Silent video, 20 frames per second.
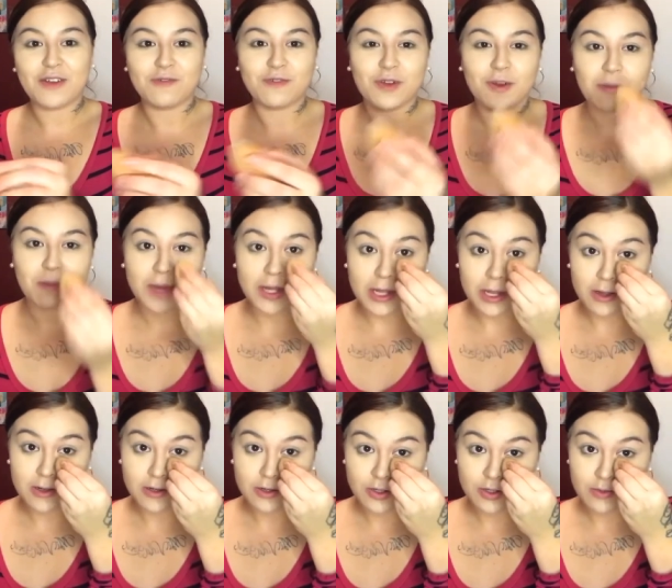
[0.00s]
it from my
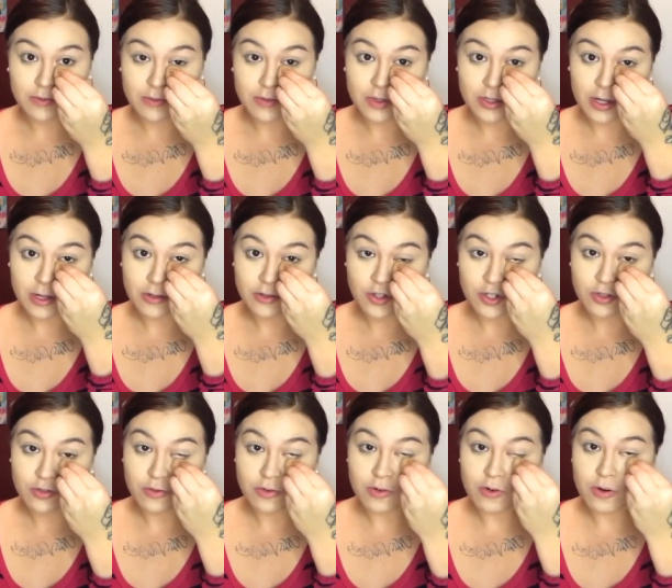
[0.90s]
Dollar
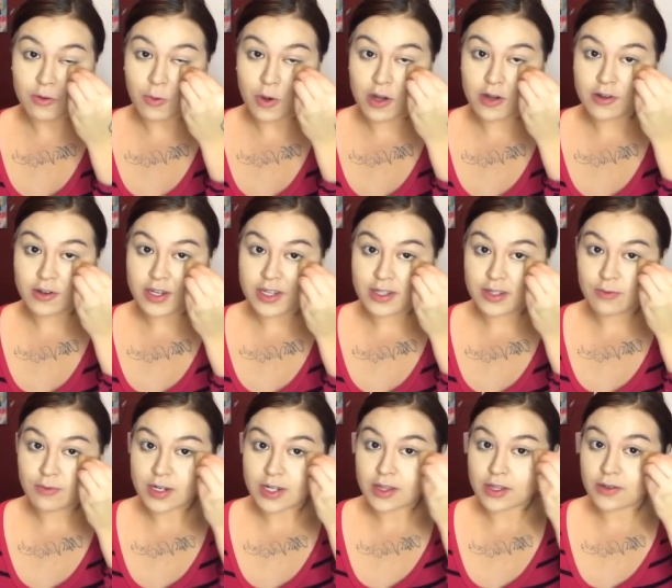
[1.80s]
General or Walgreens,
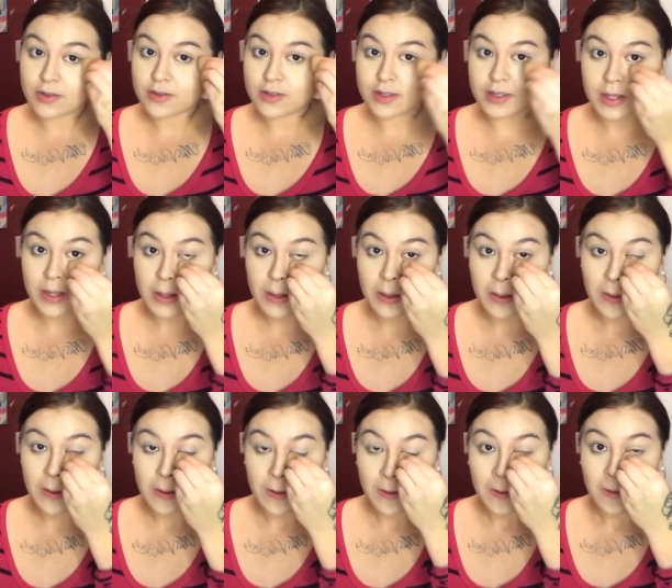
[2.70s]
one of those.
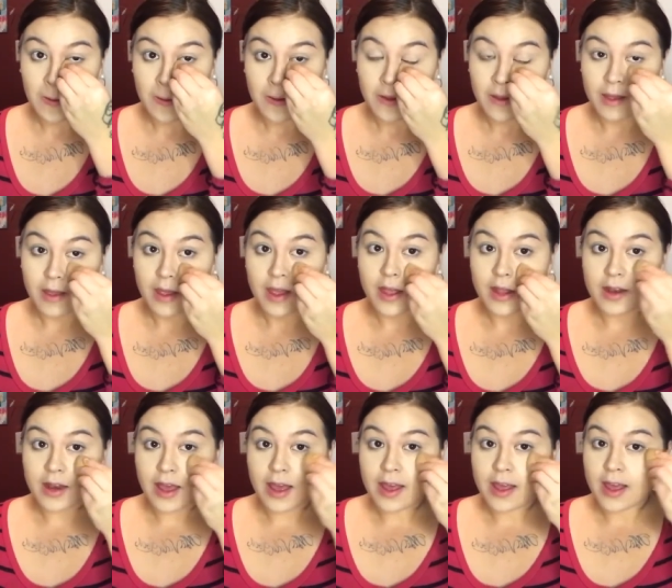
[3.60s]

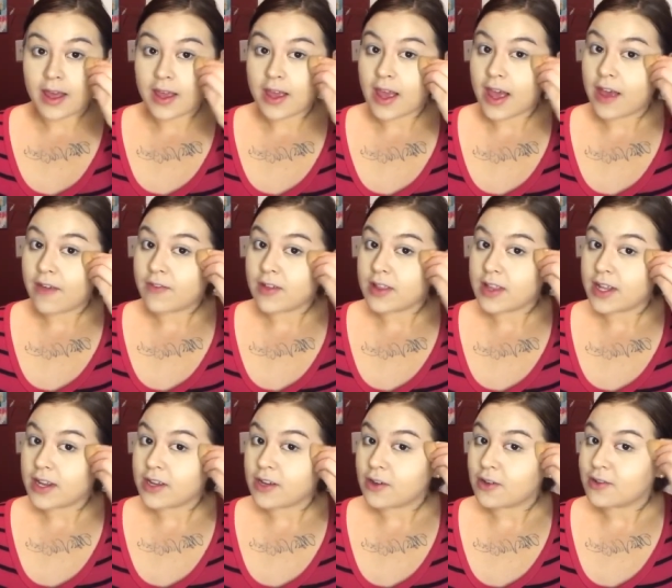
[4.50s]
And I haven't
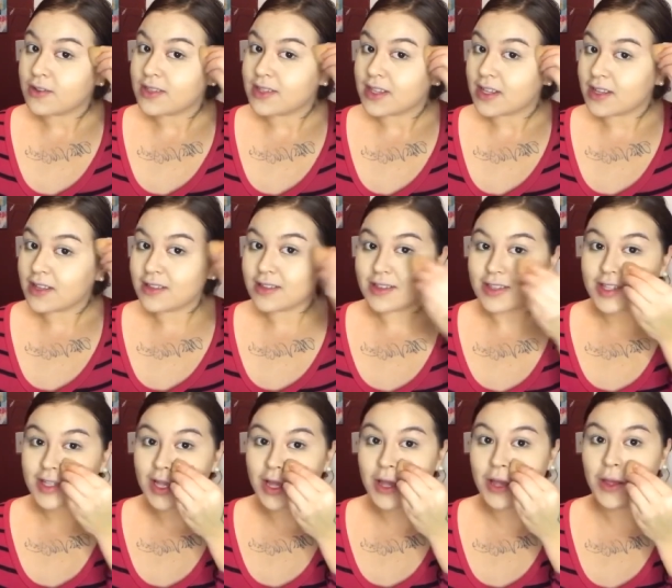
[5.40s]
let it go
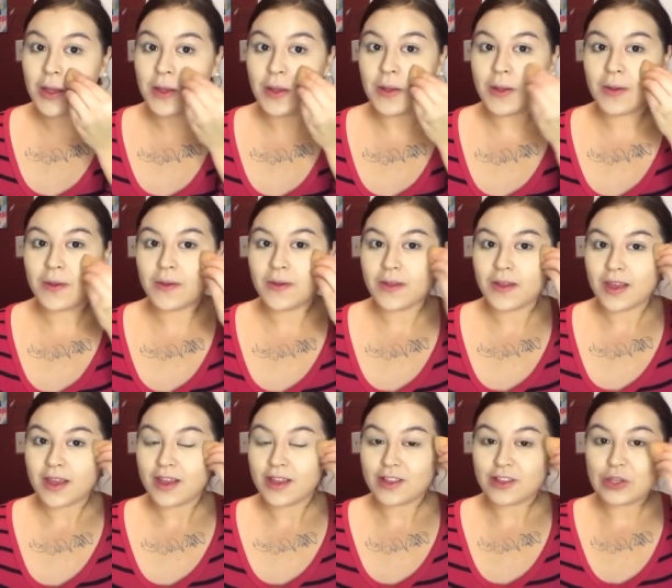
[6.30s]
since.
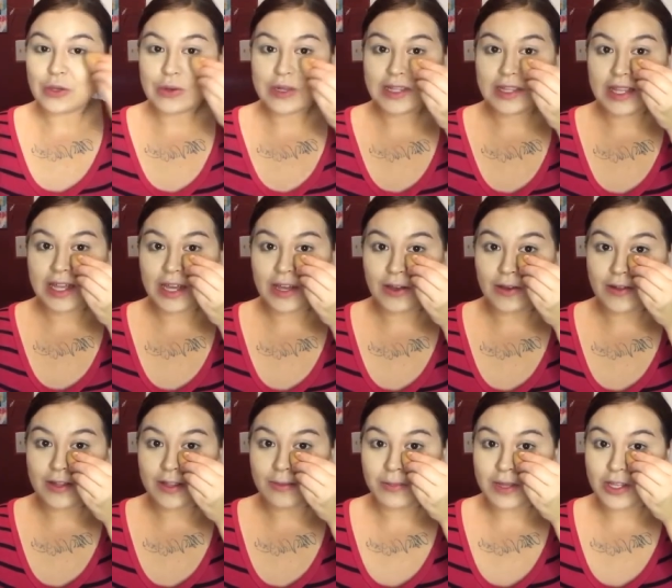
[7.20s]
You can tell
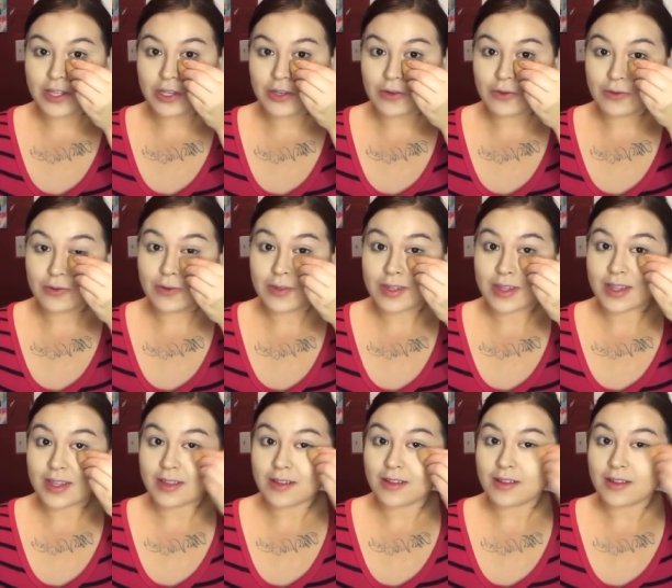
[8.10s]
it's been used.